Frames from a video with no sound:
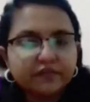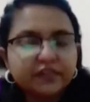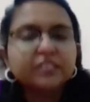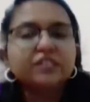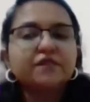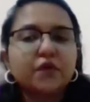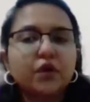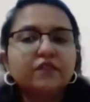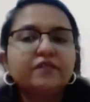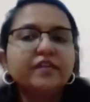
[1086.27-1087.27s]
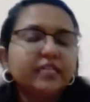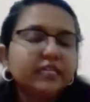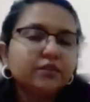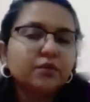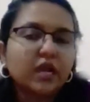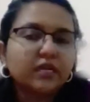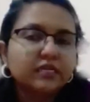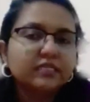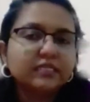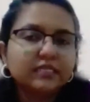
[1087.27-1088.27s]
First of all, we need to
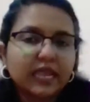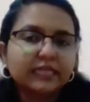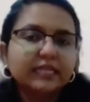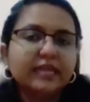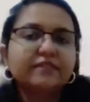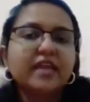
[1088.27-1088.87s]
understand that